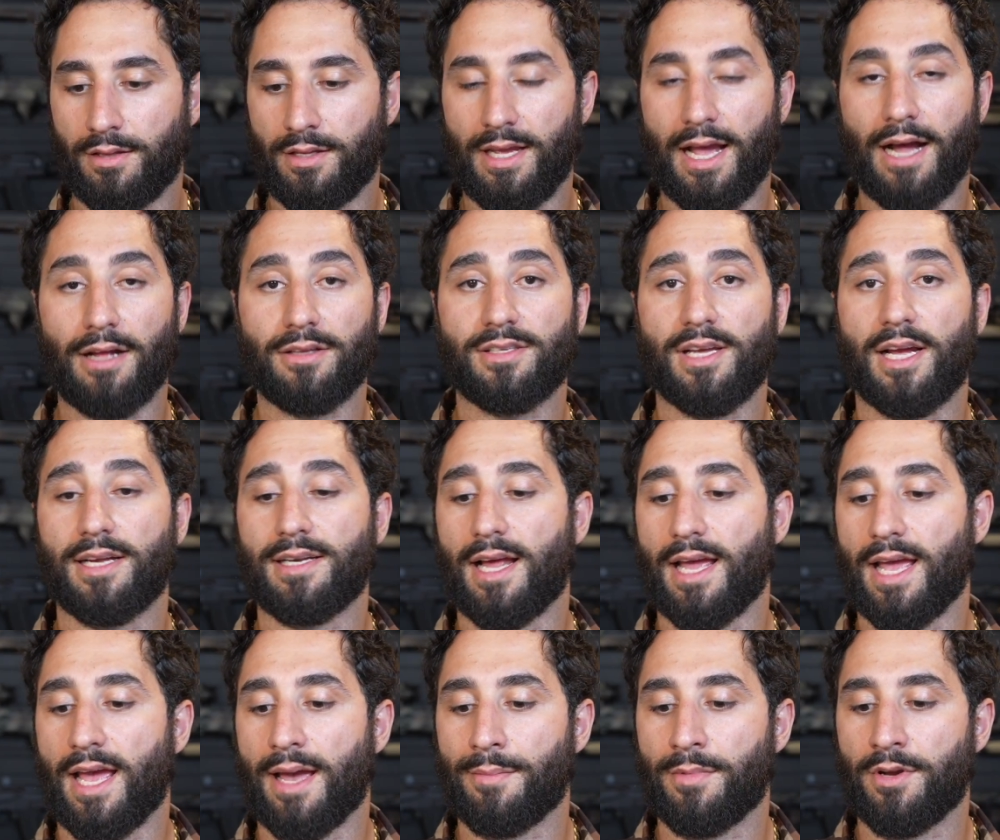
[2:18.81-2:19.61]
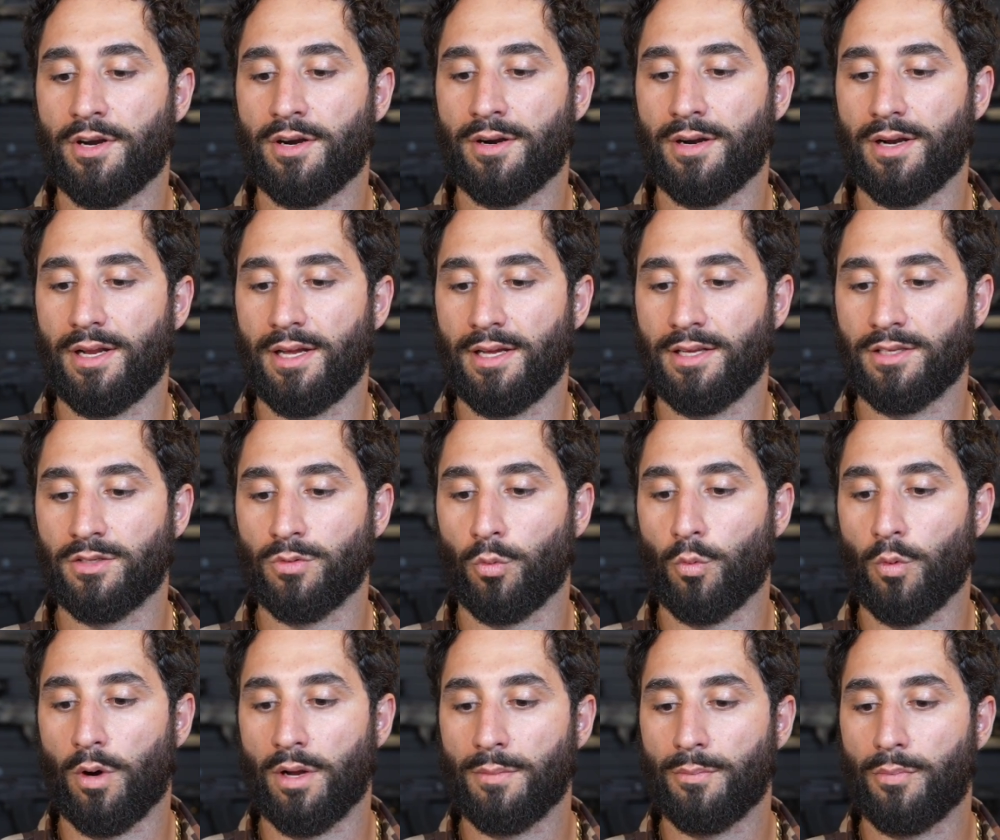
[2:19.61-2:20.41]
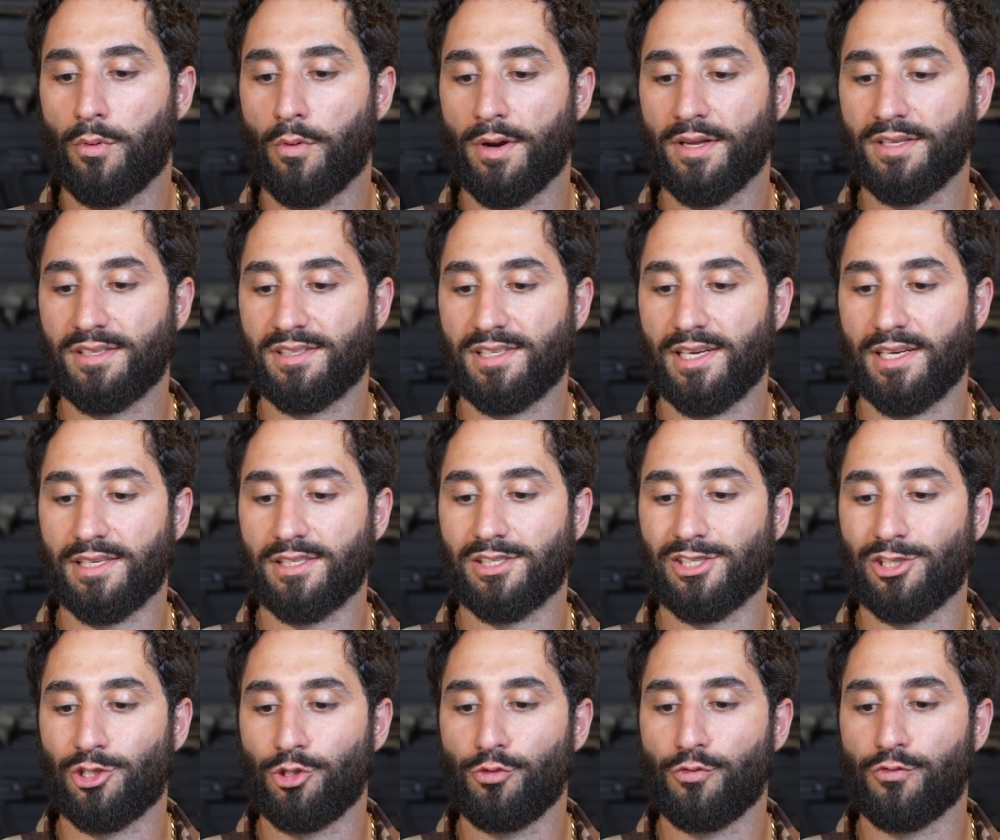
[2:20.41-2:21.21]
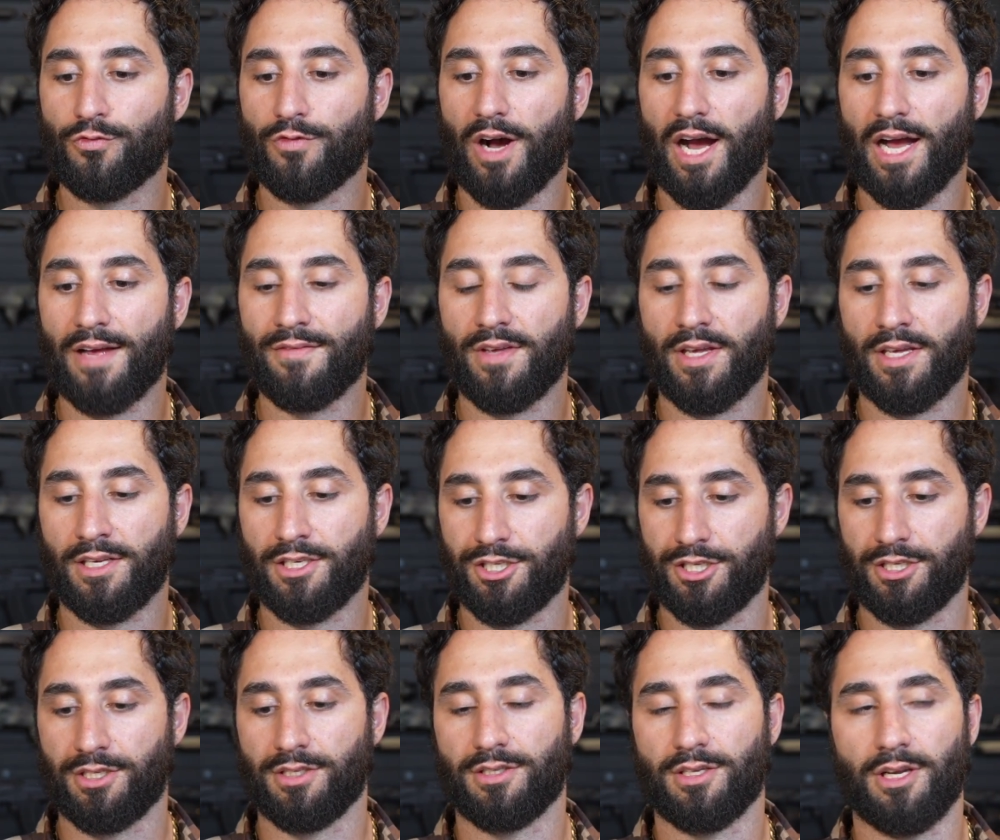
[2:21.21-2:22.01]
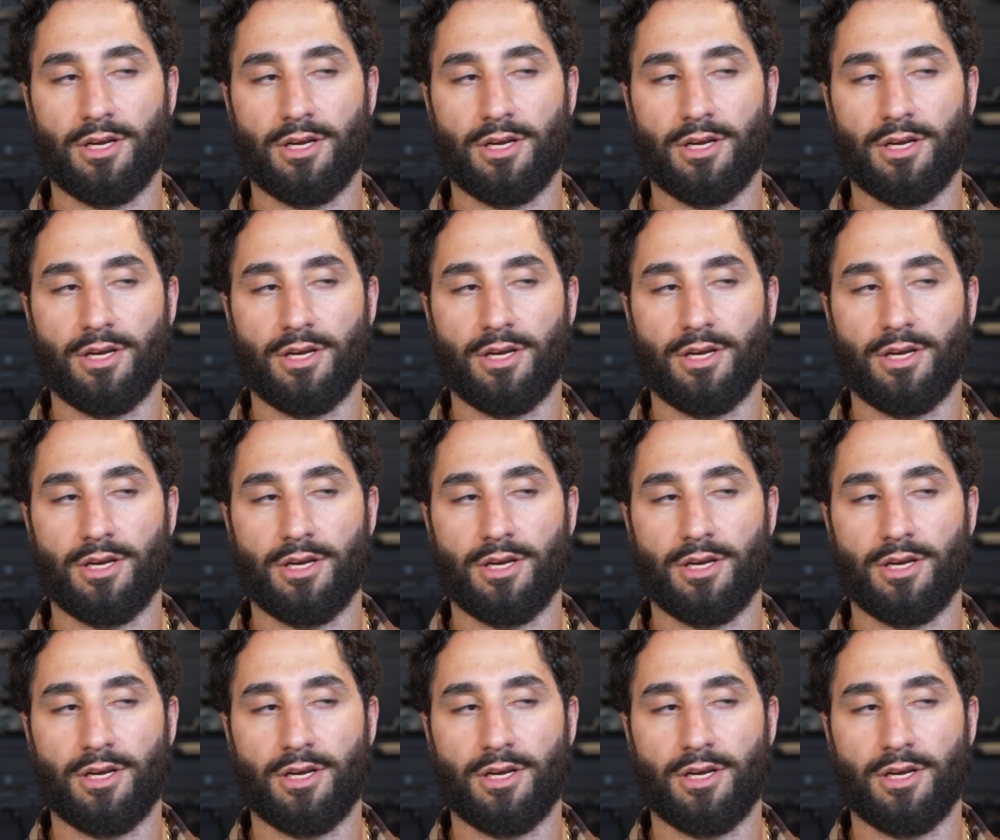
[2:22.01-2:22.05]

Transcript: The outside diameter is 1.625 inches.